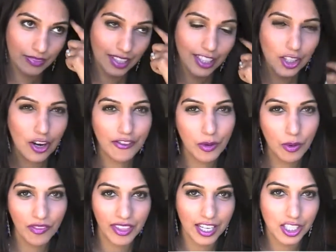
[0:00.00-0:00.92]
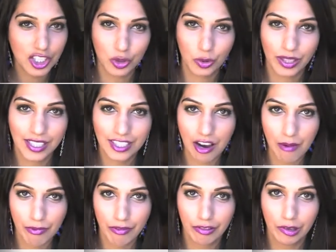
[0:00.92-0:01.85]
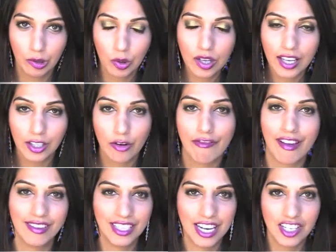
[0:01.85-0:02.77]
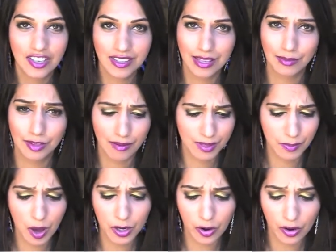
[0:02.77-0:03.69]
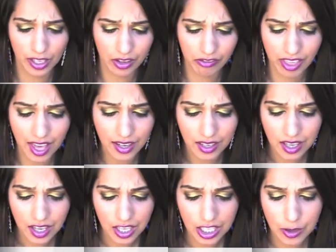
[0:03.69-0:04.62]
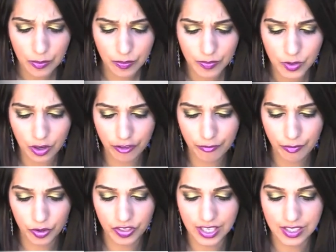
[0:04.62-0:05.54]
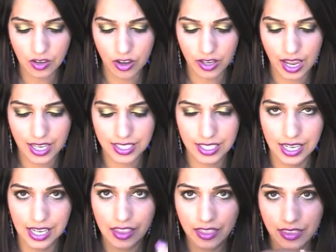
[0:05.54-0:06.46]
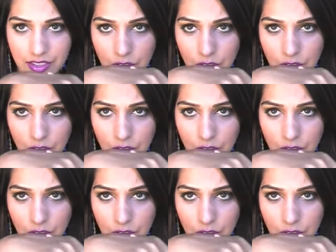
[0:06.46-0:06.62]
you know, if you want that dewy type of a look and your foundation sometimes might not give that, you sort of put this on underneath.